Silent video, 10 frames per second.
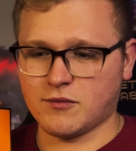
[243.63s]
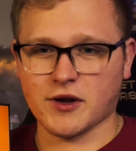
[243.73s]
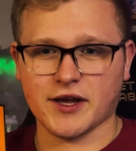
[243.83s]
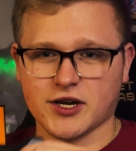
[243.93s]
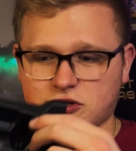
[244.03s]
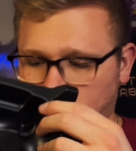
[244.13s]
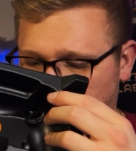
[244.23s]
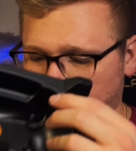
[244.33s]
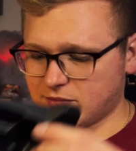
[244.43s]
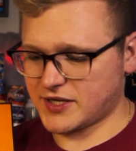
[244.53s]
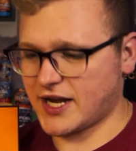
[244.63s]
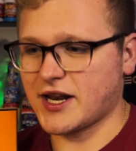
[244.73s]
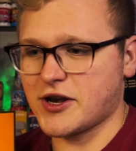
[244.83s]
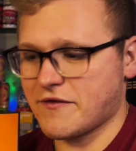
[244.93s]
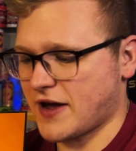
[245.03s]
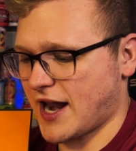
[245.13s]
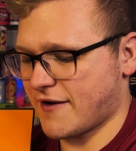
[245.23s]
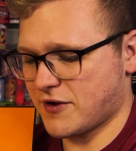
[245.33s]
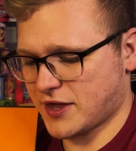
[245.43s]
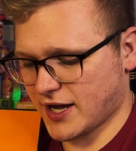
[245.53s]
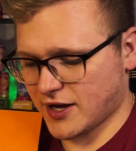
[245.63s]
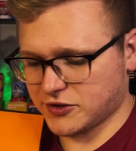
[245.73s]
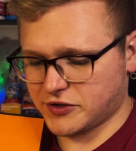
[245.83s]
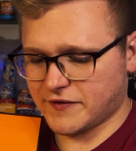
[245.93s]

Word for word: where the controller comes in and you've got everything else.